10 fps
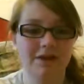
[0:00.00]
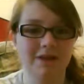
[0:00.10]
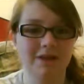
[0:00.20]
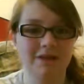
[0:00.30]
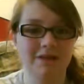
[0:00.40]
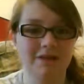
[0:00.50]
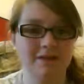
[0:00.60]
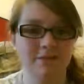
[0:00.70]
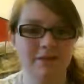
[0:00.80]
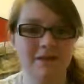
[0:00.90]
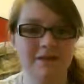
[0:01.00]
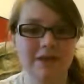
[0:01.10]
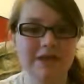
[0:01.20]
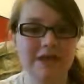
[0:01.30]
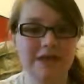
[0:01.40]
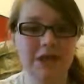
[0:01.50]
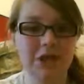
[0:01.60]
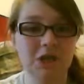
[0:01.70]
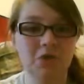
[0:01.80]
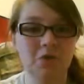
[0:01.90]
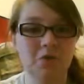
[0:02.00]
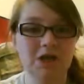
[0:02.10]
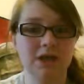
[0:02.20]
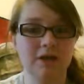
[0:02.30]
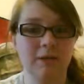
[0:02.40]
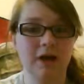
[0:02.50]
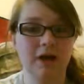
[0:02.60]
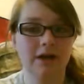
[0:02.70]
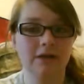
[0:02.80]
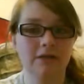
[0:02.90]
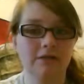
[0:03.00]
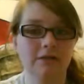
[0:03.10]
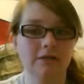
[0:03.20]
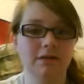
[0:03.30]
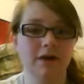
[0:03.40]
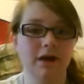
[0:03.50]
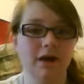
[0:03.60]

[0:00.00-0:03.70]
Because we haven't seen you in a while.